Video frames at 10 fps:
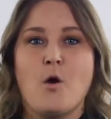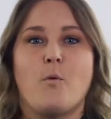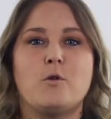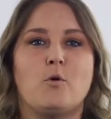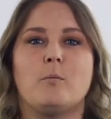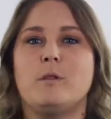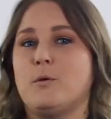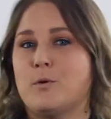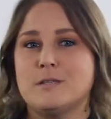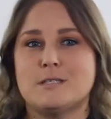What
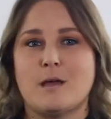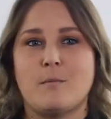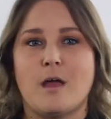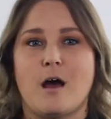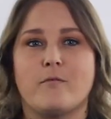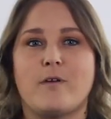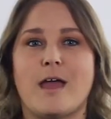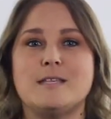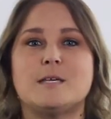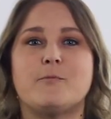normally wouldn't set me off
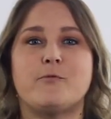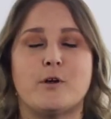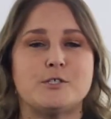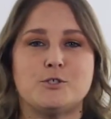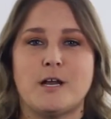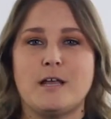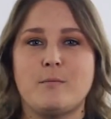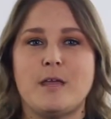ends up frustrating